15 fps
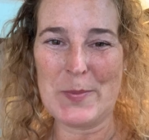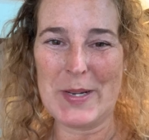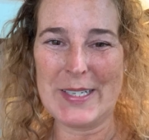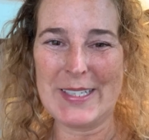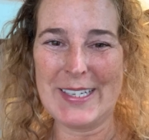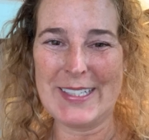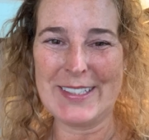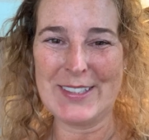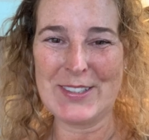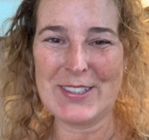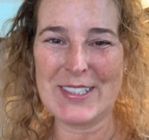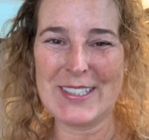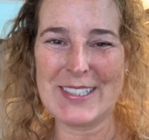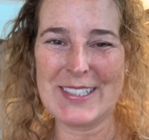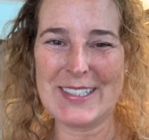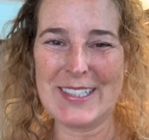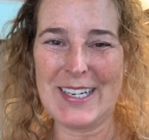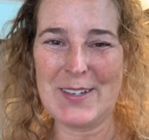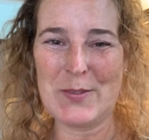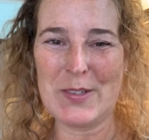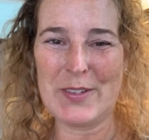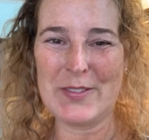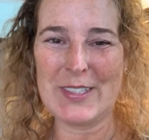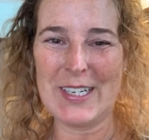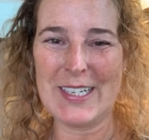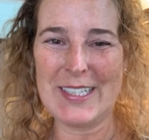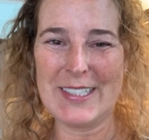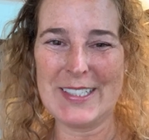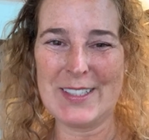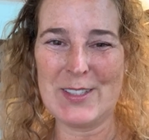my diagnosis would have
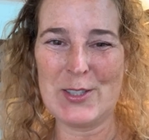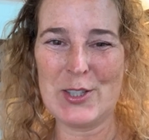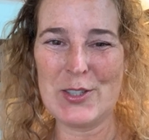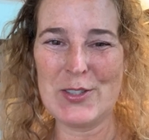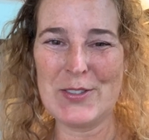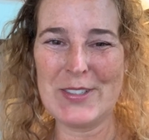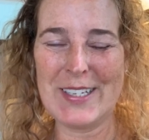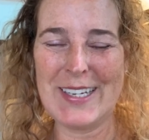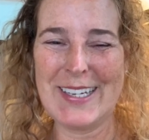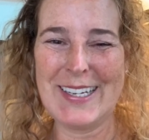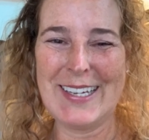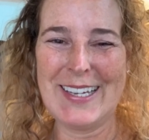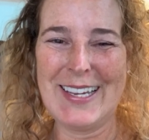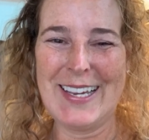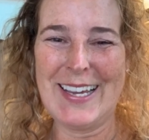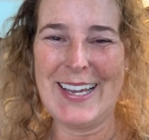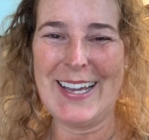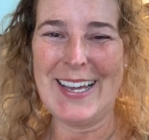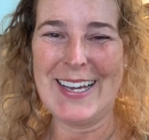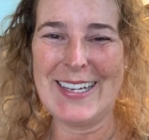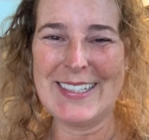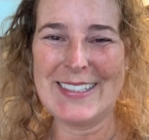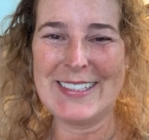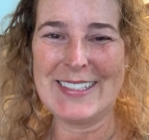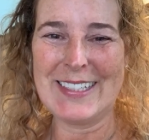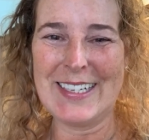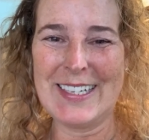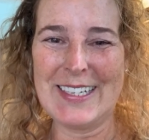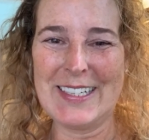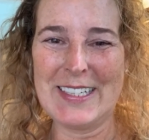died in June. And
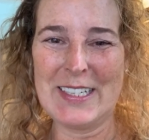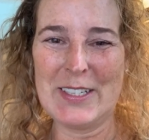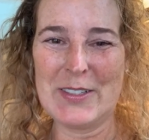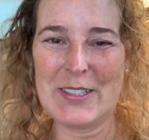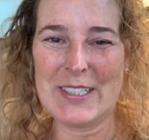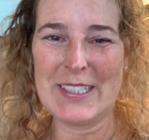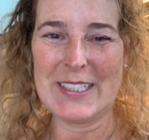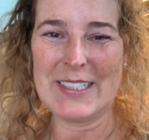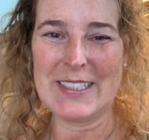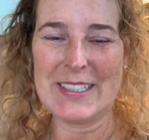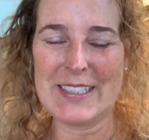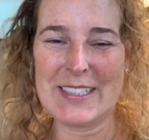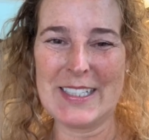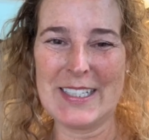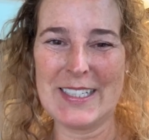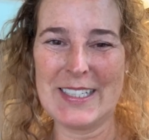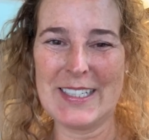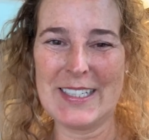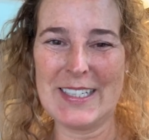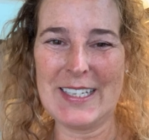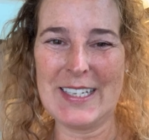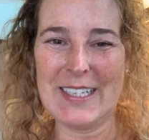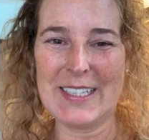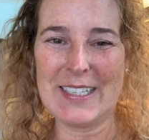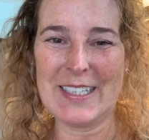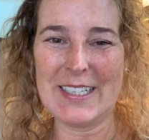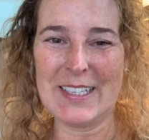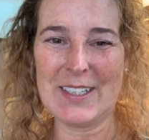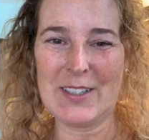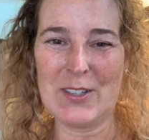here it is,
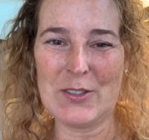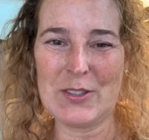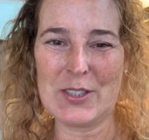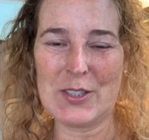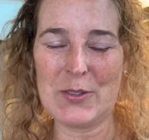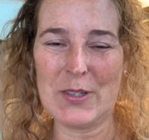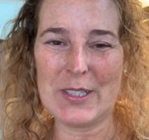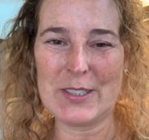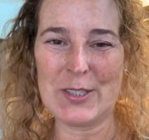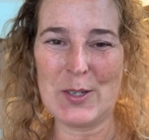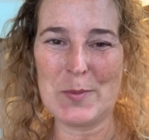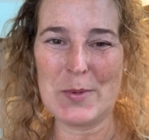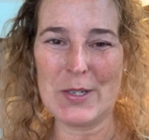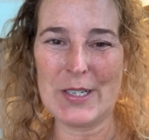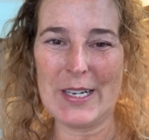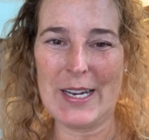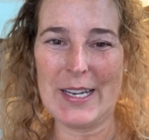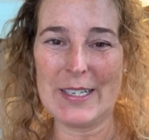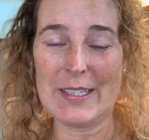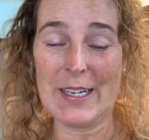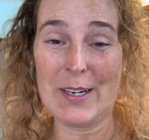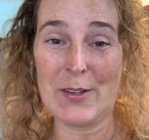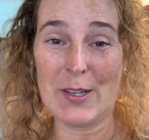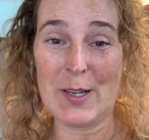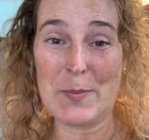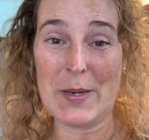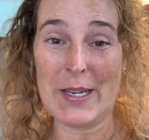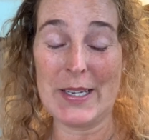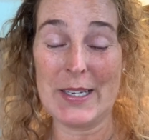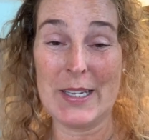getting close to October. And not only am
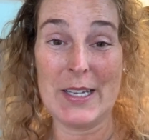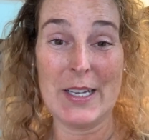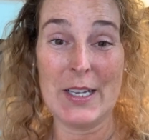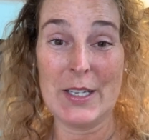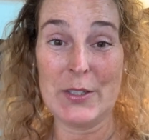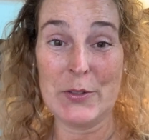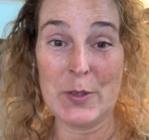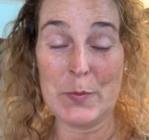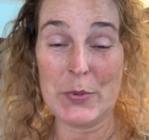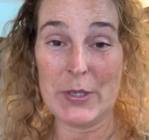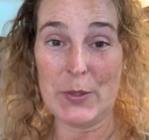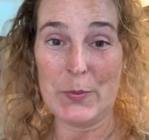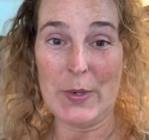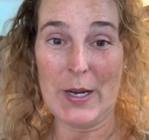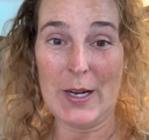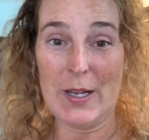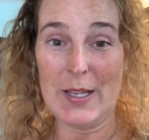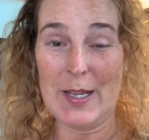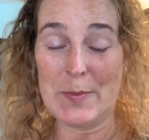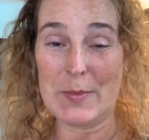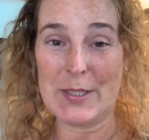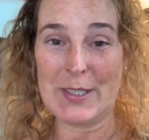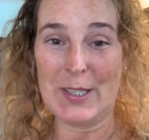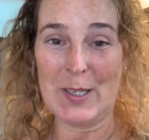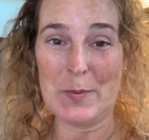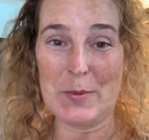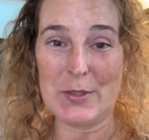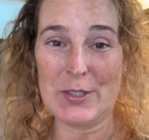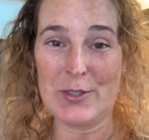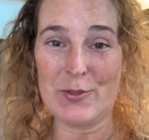I doing pretty well, I'm still
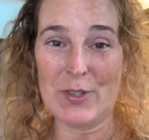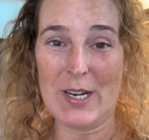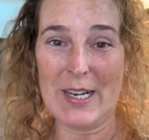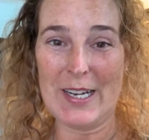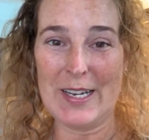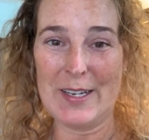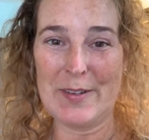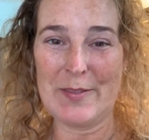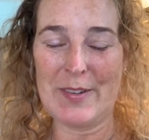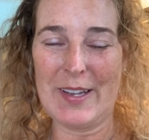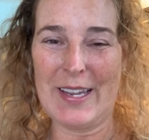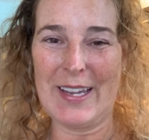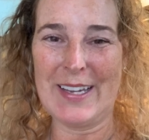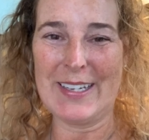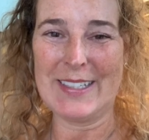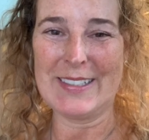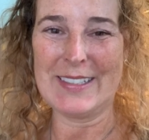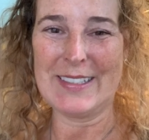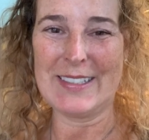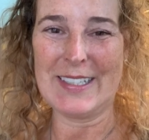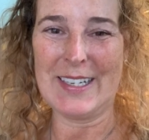able to drive and,